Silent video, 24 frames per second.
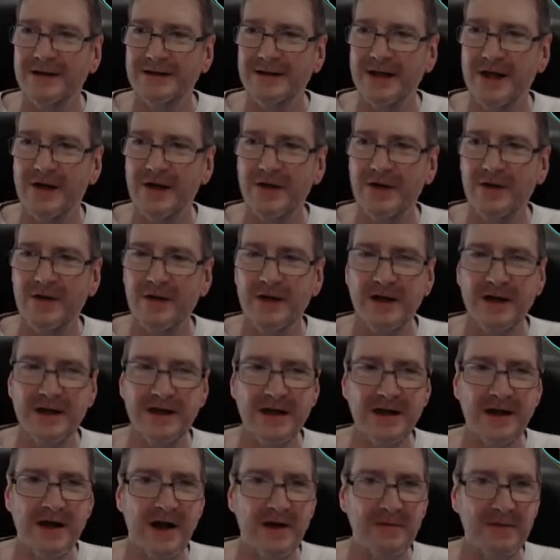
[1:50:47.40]
So
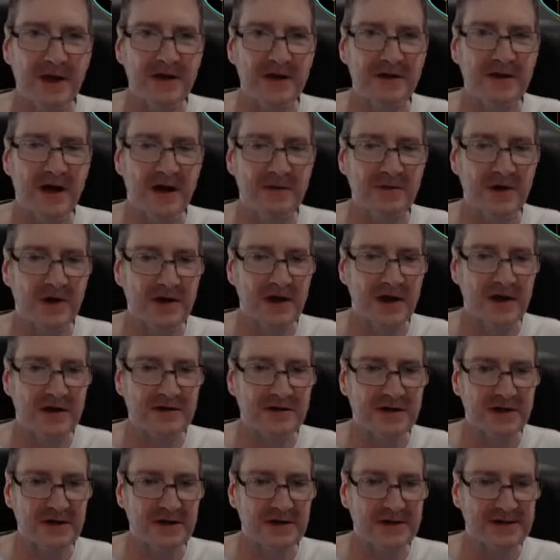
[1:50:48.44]
yeah, I'm going. I'm not going
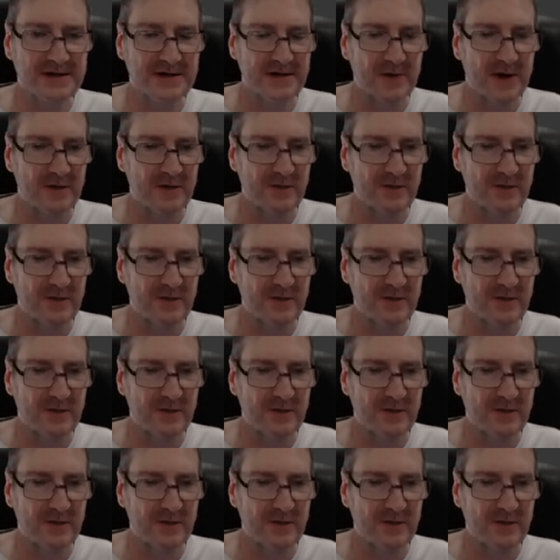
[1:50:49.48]
to use the